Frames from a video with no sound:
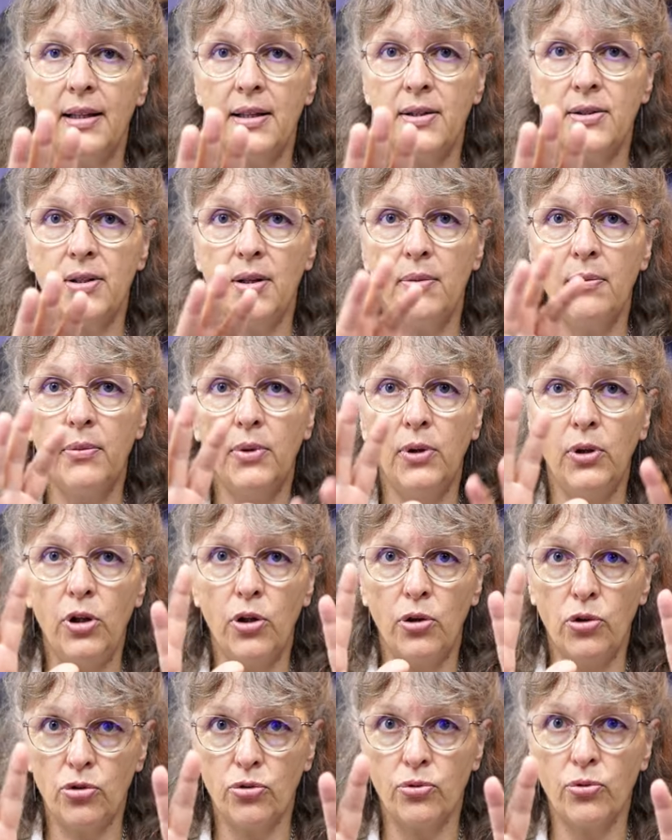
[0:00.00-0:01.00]
this symbol,
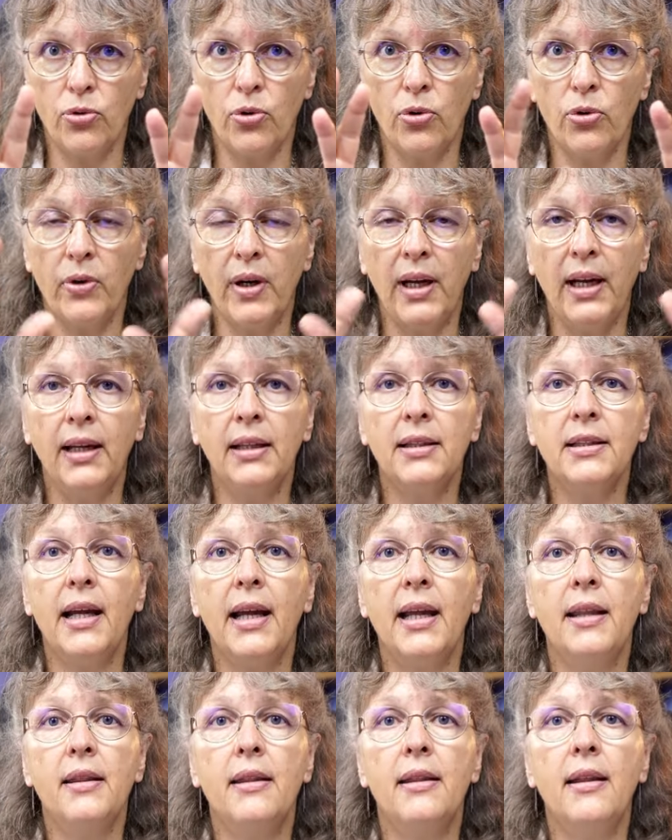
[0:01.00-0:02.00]
you're drawing it,
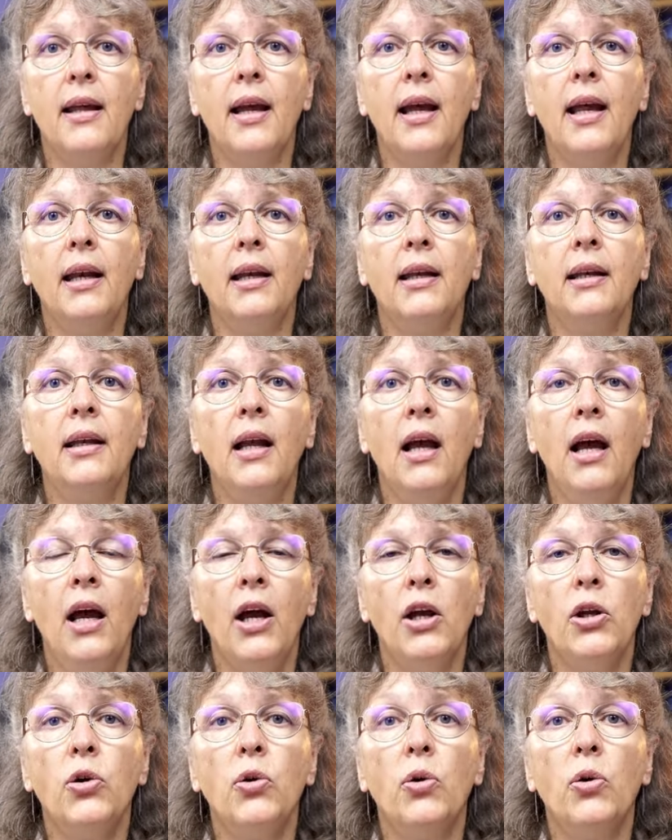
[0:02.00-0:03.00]
and then
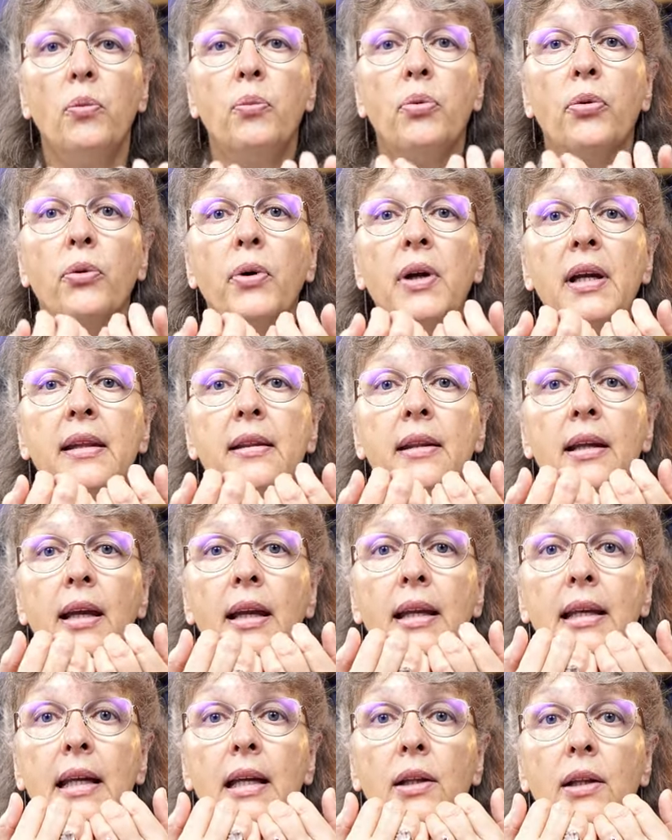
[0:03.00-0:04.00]
you're
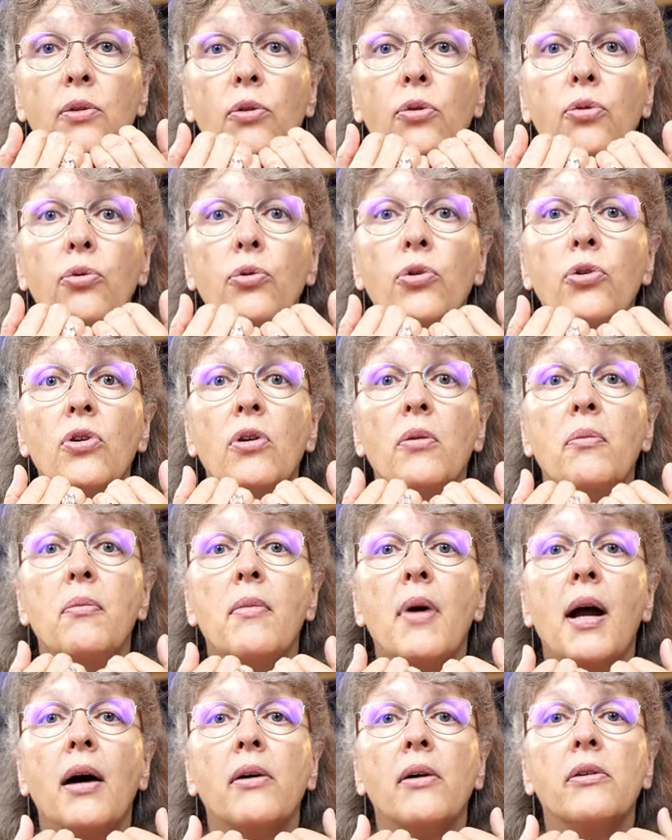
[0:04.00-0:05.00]
breathing it in through your
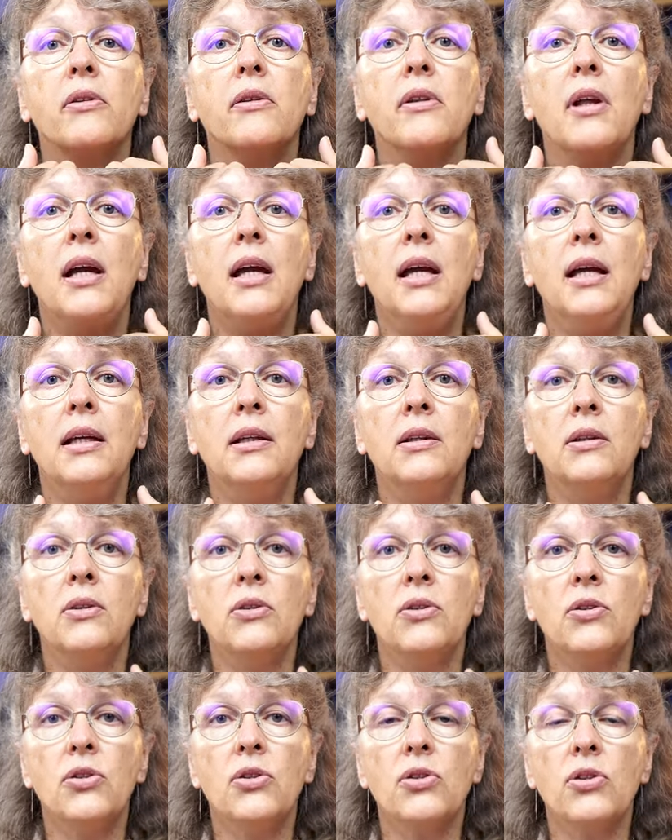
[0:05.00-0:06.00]
mouth,
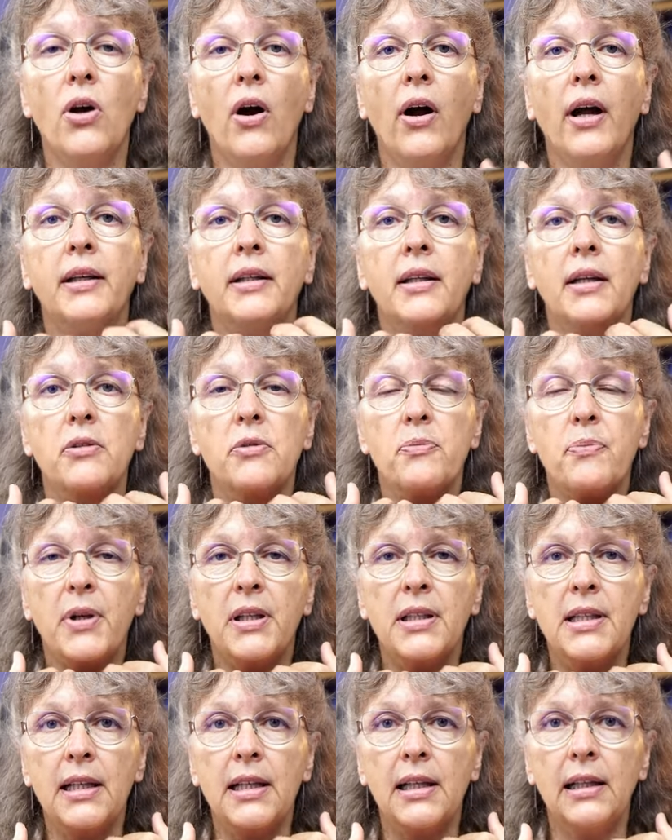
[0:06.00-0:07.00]
inside,
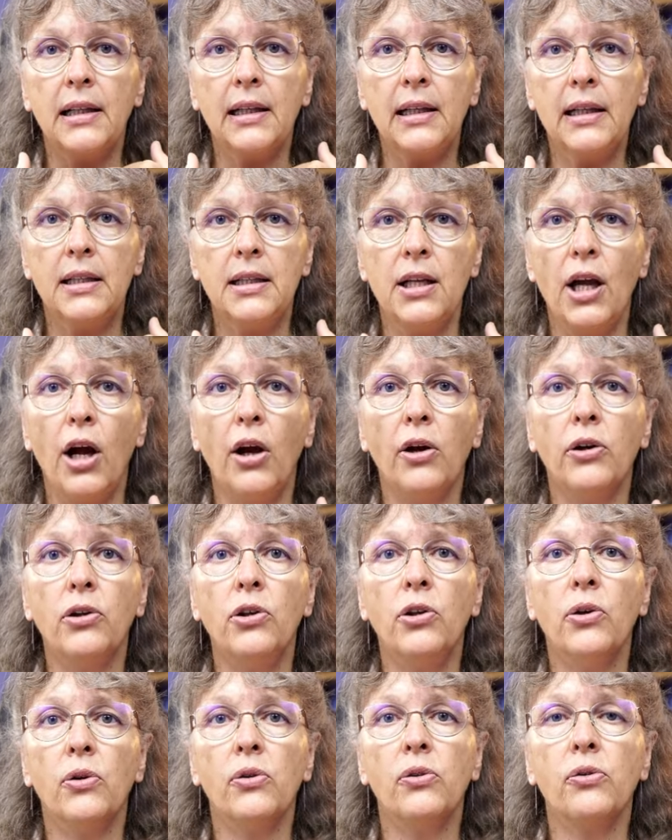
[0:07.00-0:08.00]
particularly
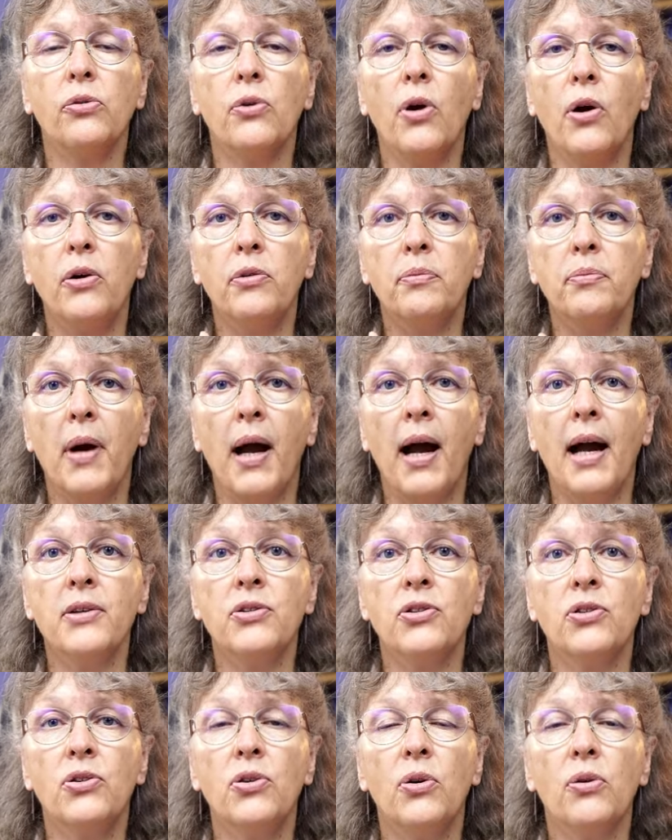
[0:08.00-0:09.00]
down your throat,
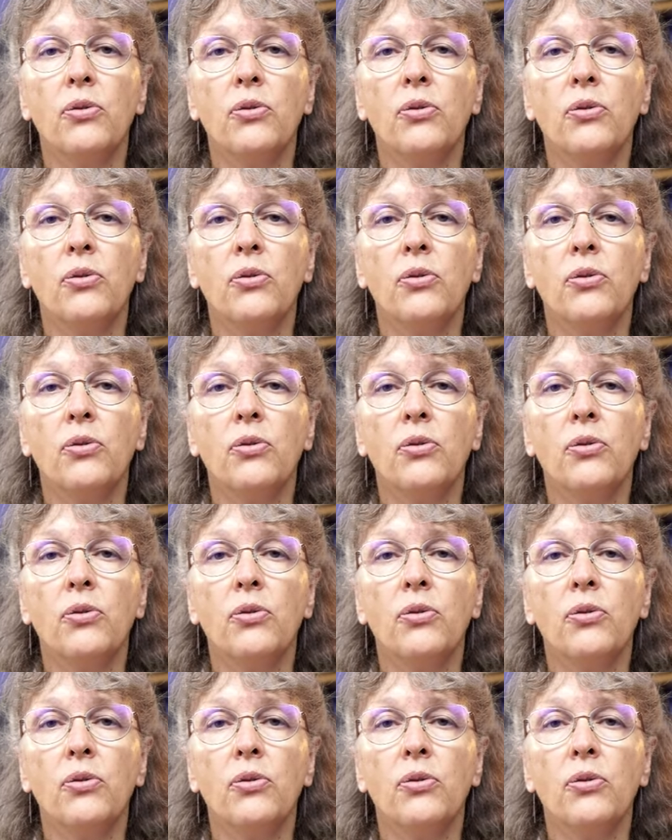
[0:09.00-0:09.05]
past your